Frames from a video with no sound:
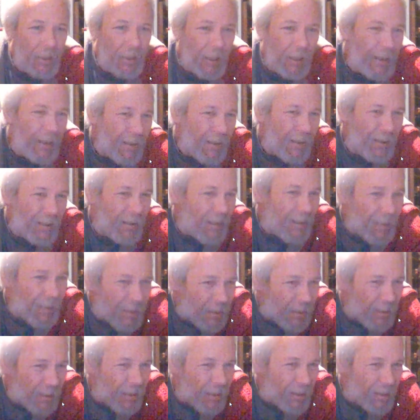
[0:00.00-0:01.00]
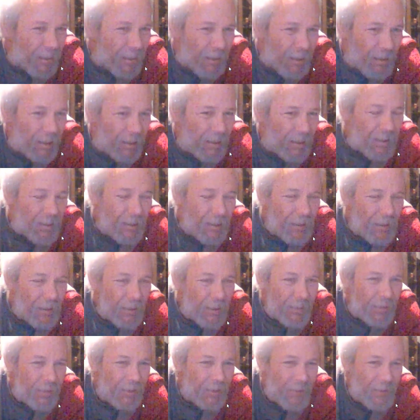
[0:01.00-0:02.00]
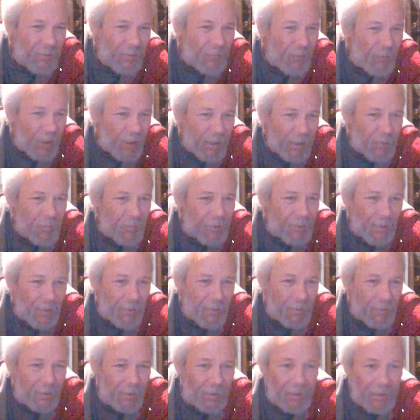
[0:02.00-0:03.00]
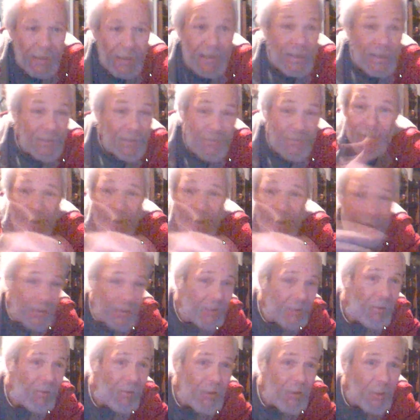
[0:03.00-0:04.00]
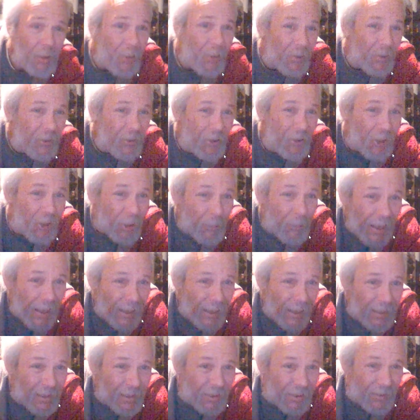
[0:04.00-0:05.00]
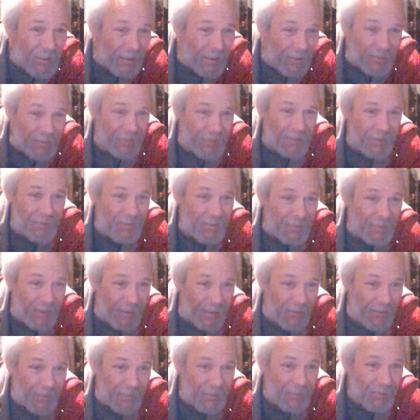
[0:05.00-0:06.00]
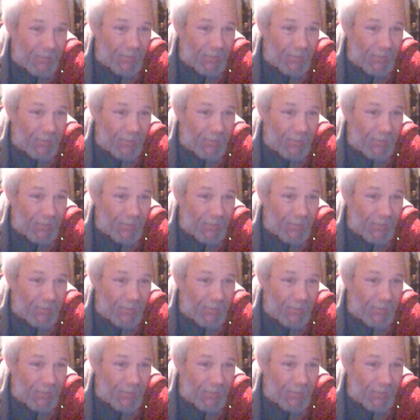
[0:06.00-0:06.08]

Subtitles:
This is fucking retarded. Then they show up on your page saying these things.